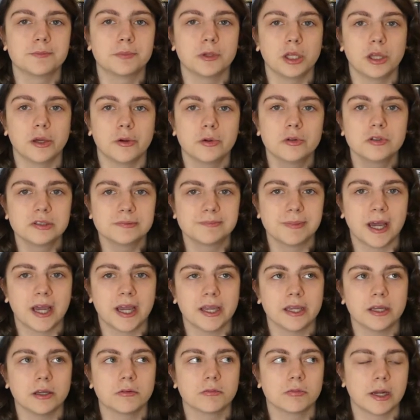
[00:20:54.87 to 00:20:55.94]
Blows
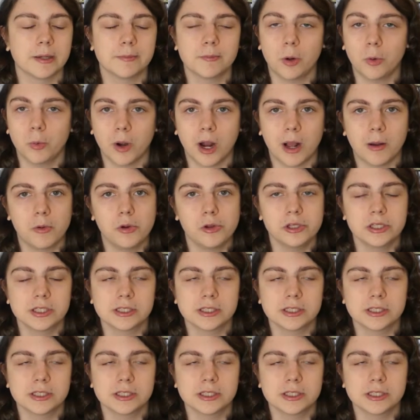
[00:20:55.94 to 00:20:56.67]
by Rainbow Rowell.